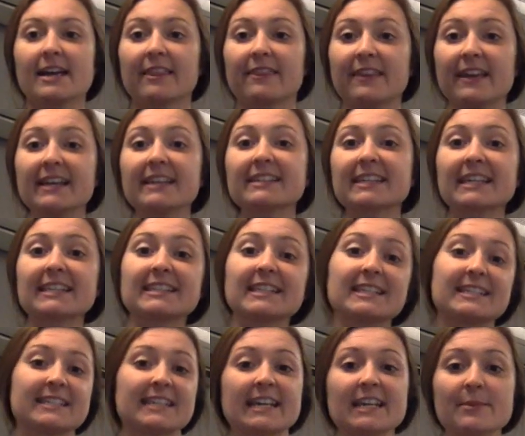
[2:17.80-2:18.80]
Things like
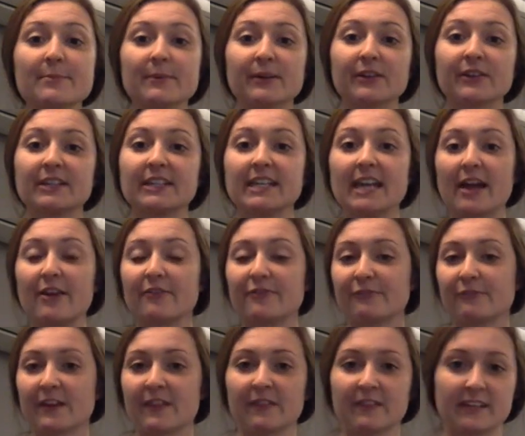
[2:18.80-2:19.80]
sustainability and
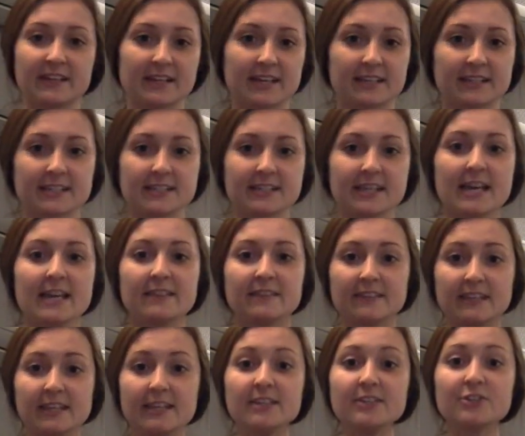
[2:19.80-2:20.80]
friendliness.
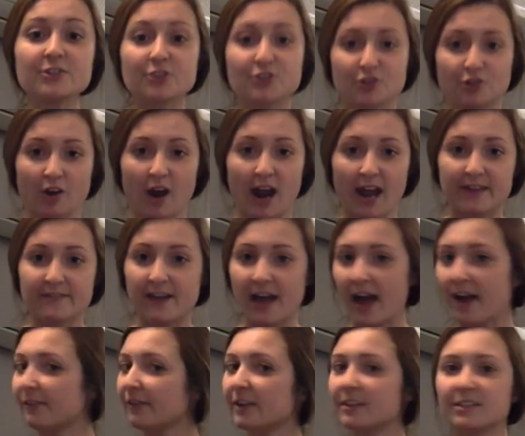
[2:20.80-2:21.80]
These drive
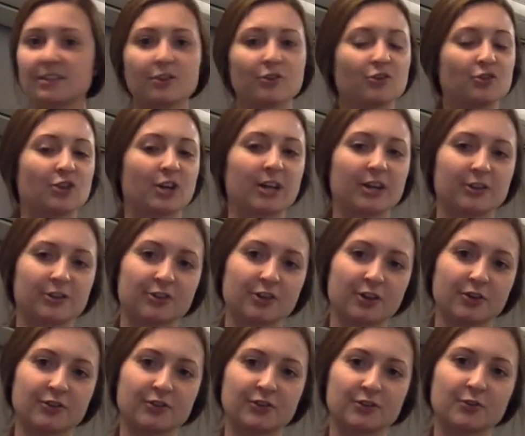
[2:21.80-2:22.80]
every single Trader
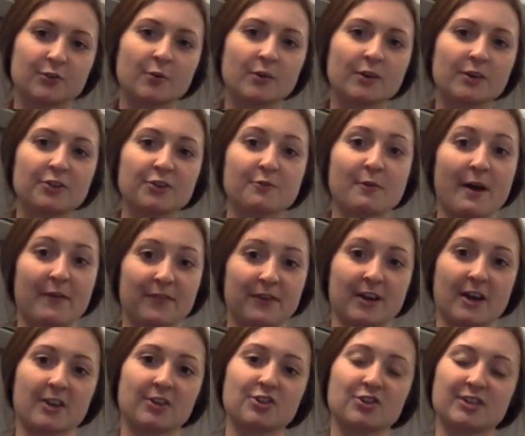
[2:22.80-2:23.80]
Joe's store throughout the
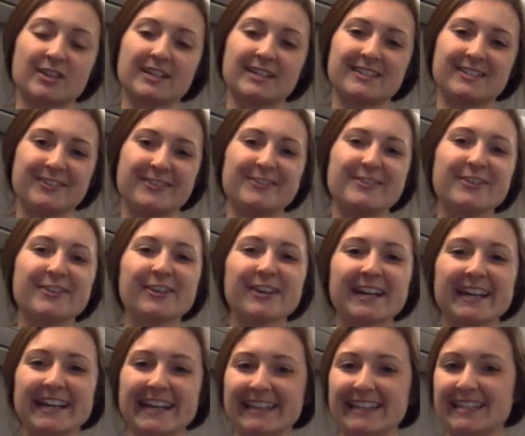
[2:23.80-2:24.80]
country. So you know you're going
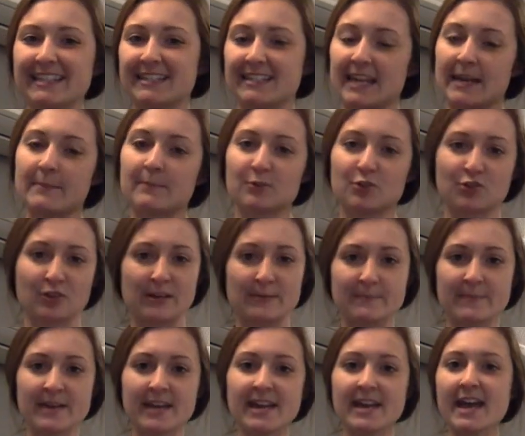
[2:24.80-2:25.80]
to get the same
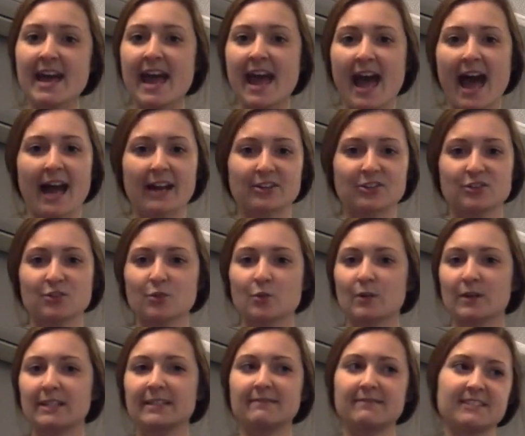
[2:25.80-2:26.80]
treatment at a store
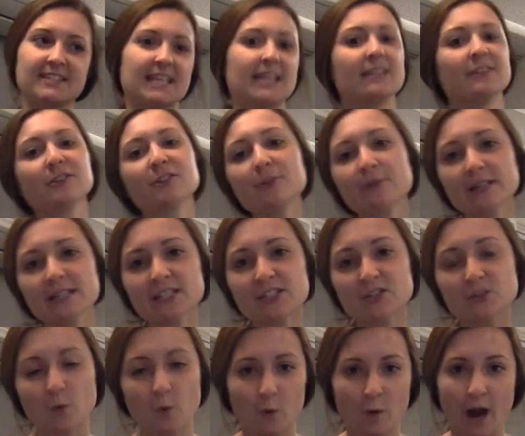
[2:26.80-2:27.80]
in St. Louis
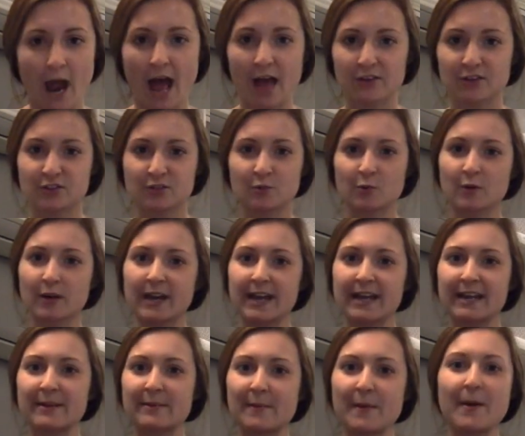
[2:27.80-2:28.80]
or at a store
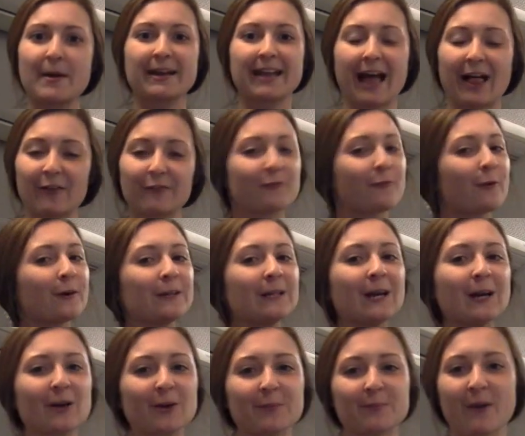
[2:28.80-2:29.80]
in California
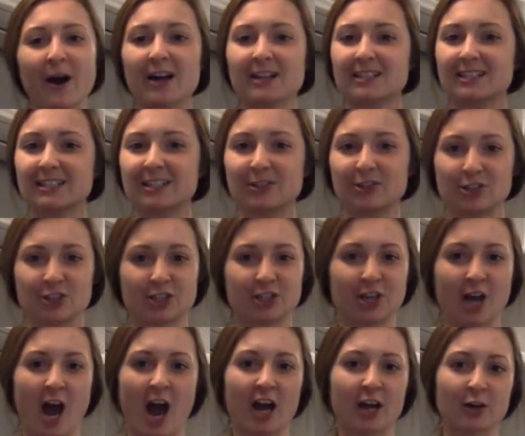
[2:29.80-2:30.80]
or Boston or
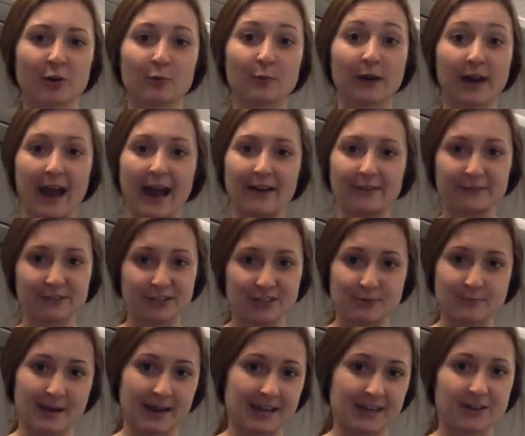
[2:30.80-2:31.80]
Chicago, wherever you
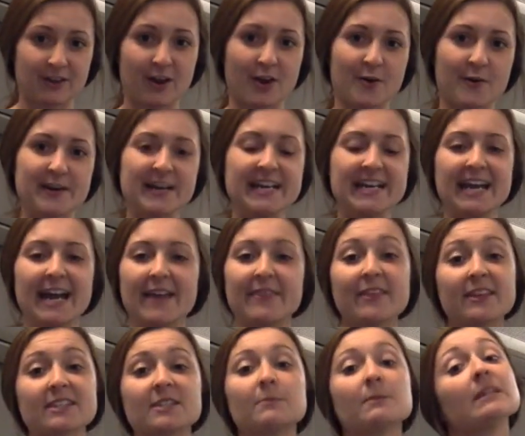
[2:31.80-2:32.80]
might go. And
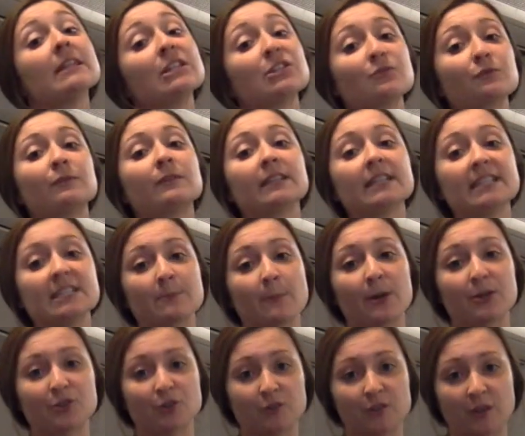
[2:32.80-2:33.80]
that's something that's really
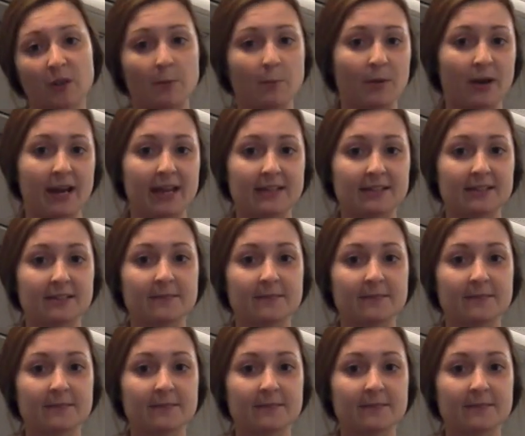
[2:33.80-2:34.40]
special to the brand.